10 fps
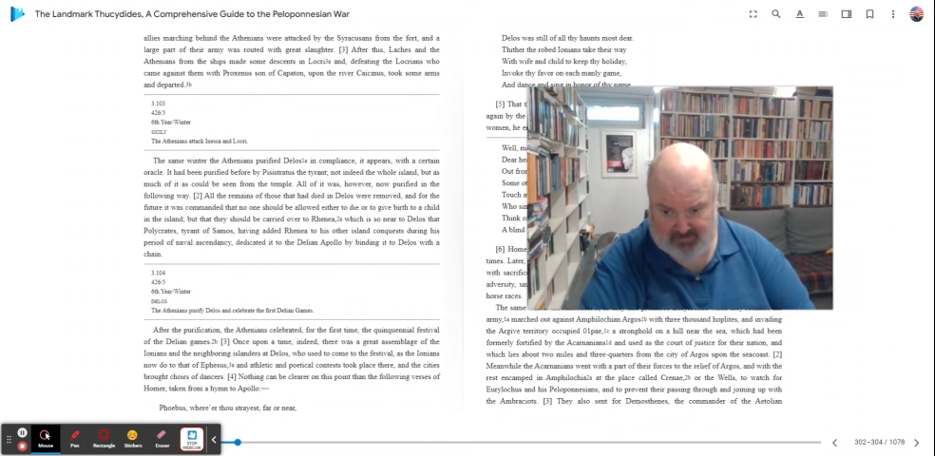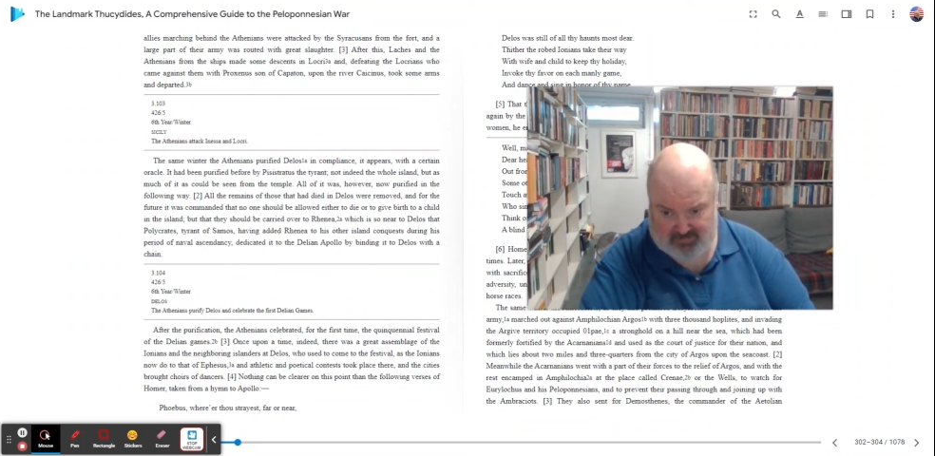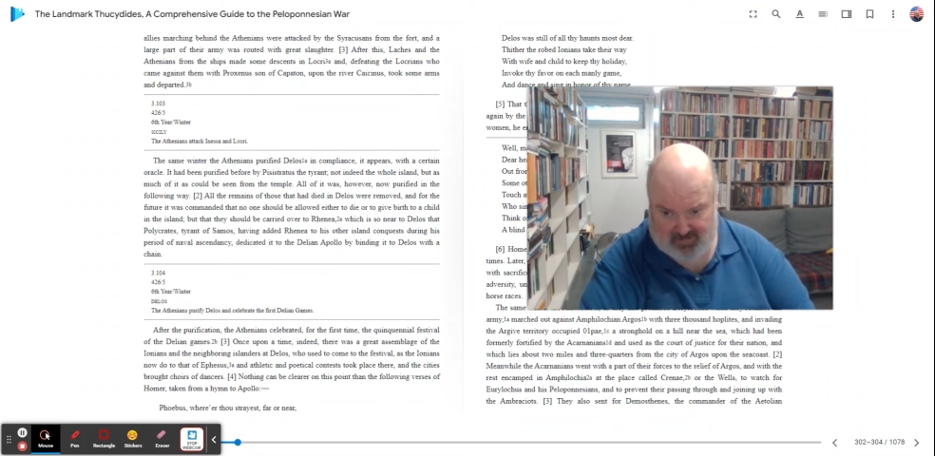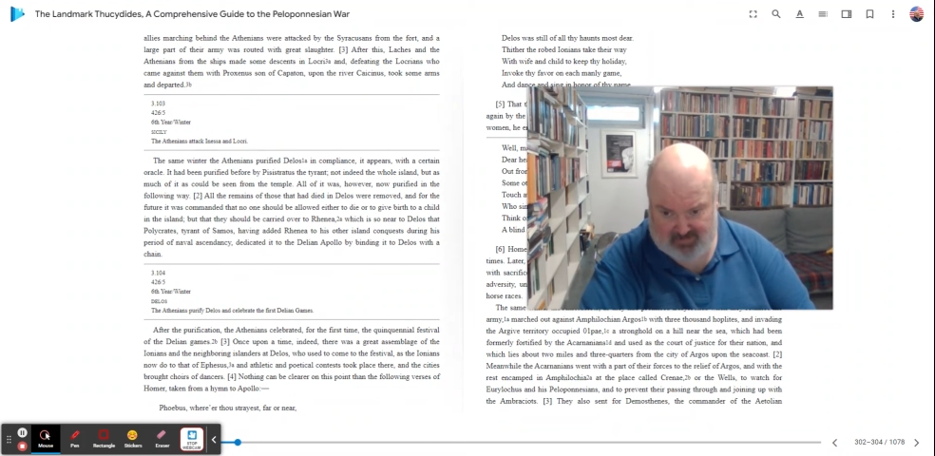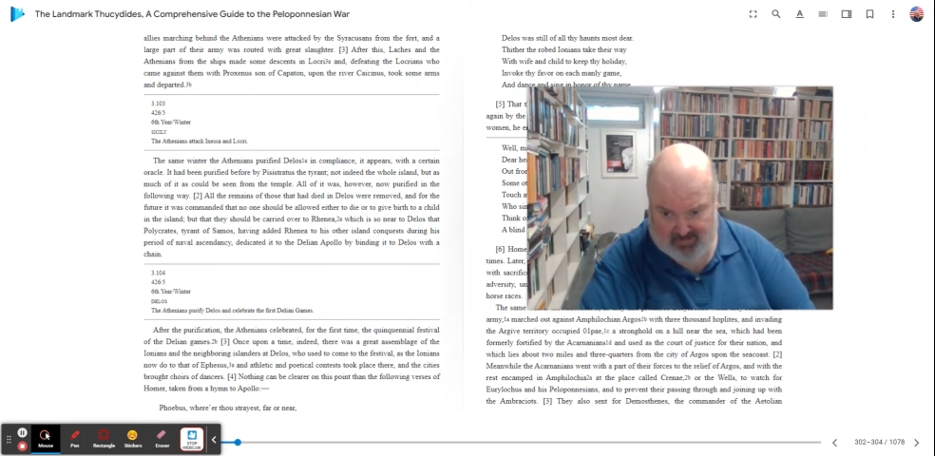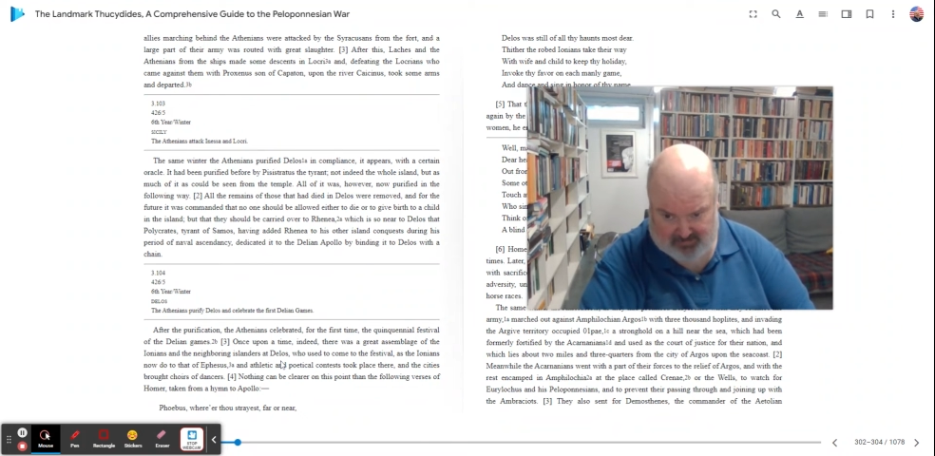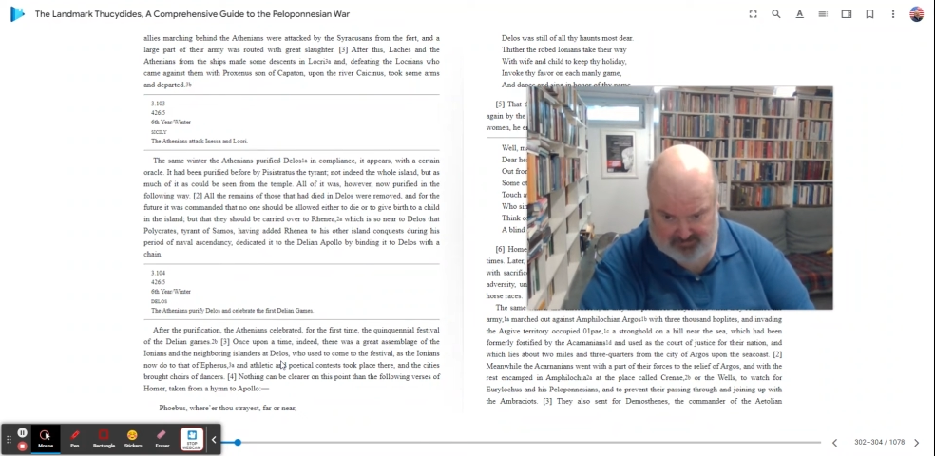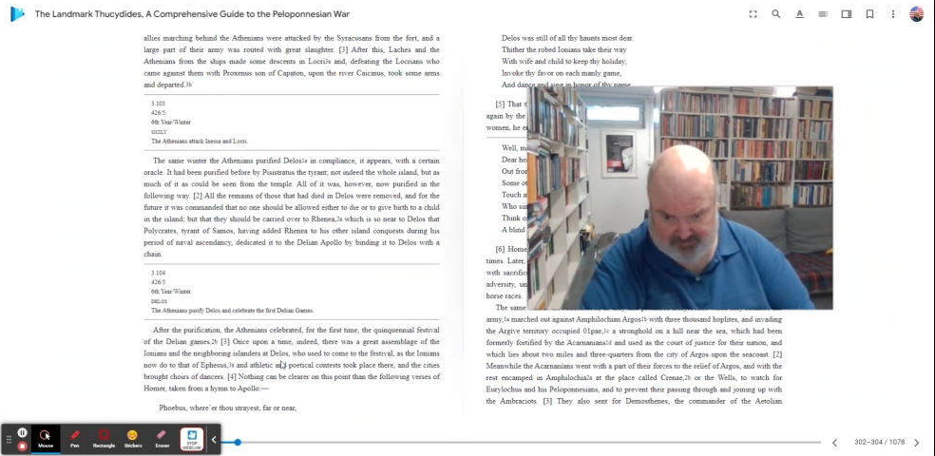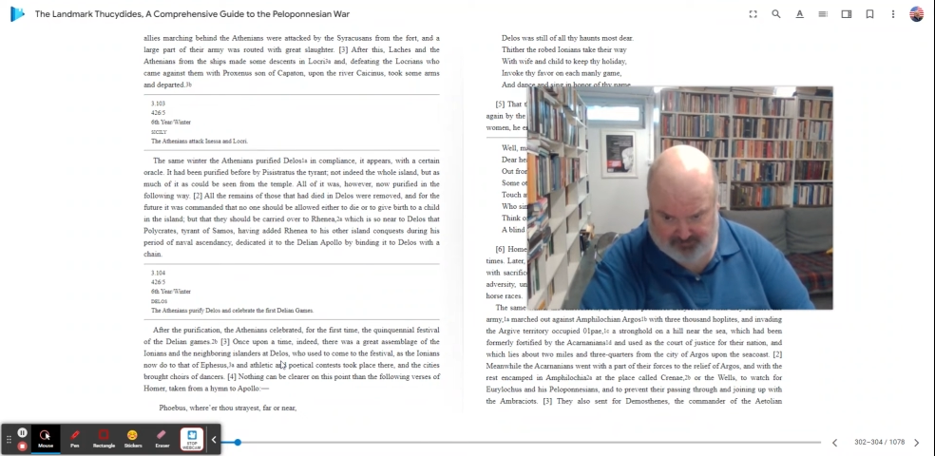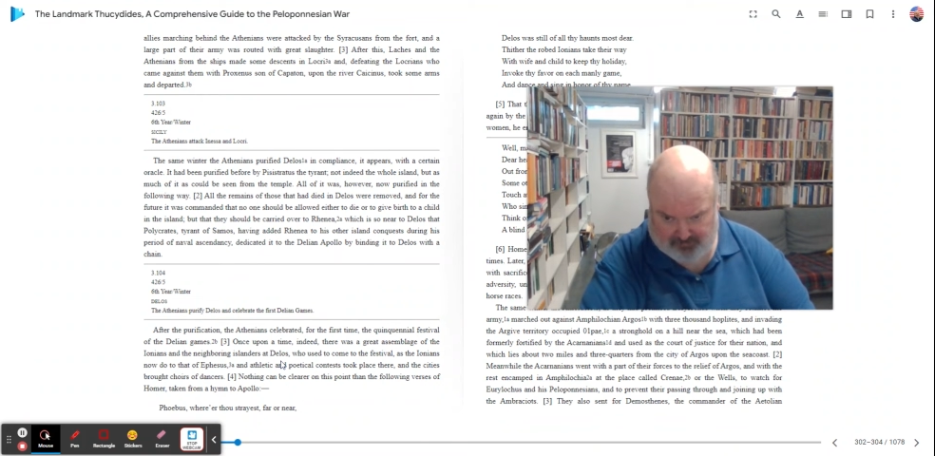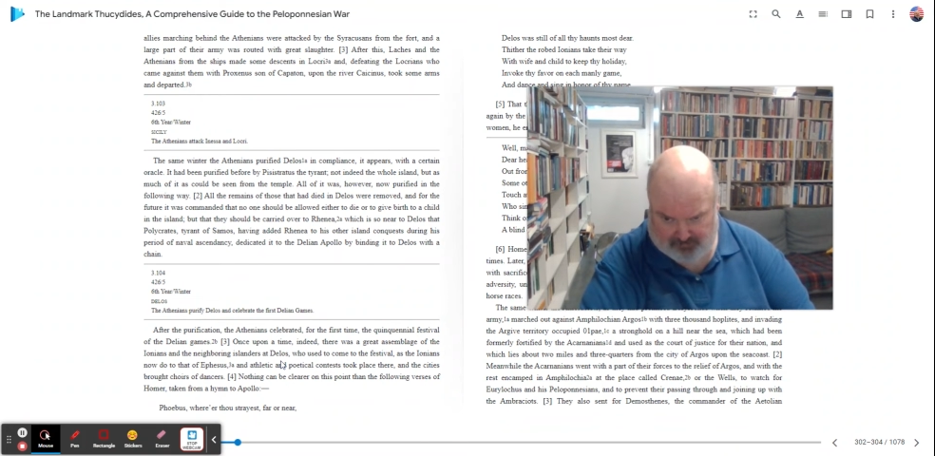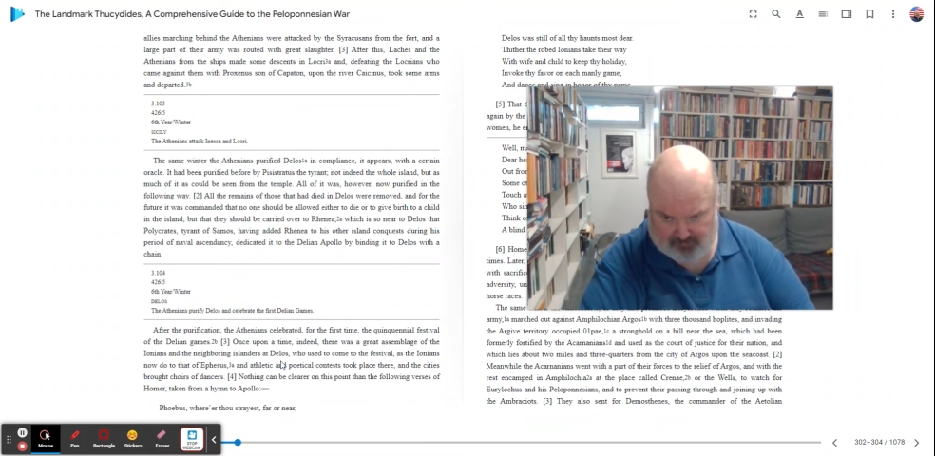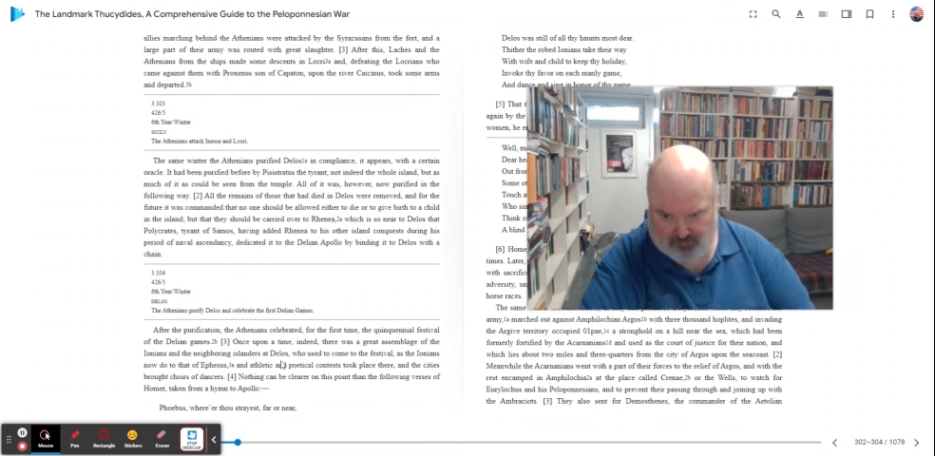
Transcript: Ions and Delos,